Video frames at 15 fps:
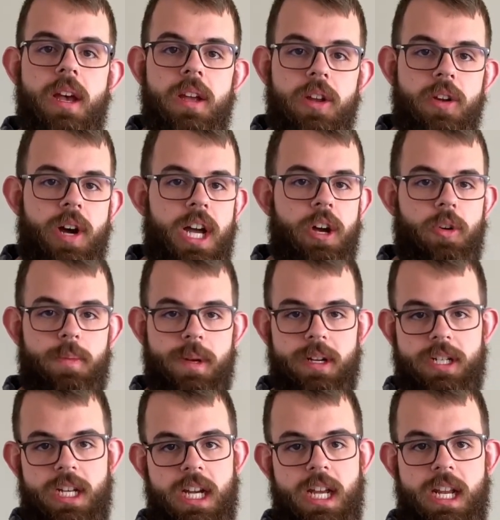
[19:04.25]
I hope you're
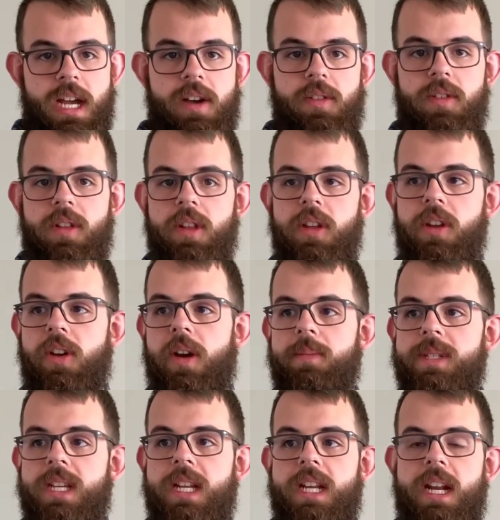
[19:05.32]
checking out, I'm
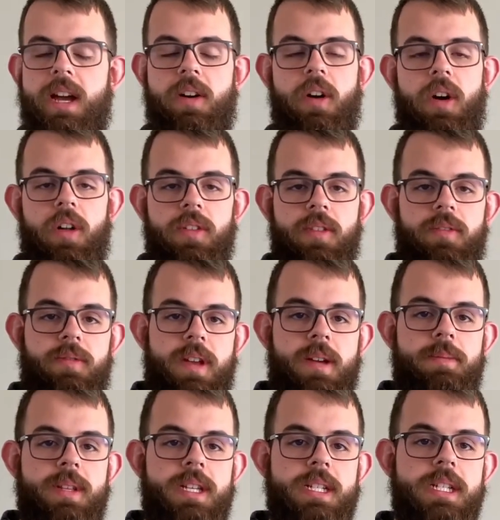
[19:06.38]
sending out all of the
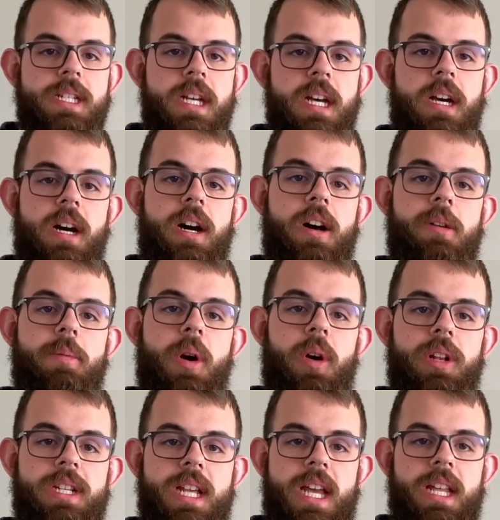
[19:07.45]
families a
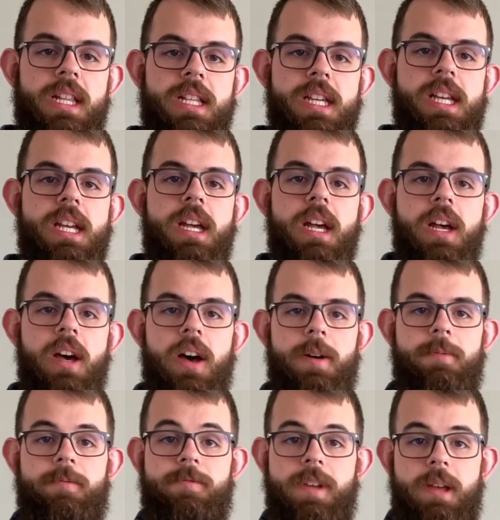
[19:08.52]
daily
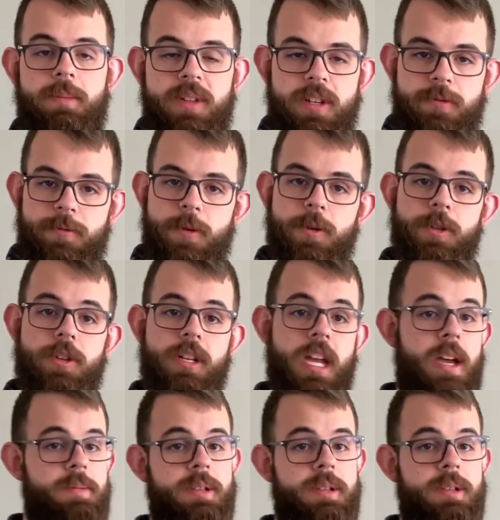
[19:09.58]
family devotion time.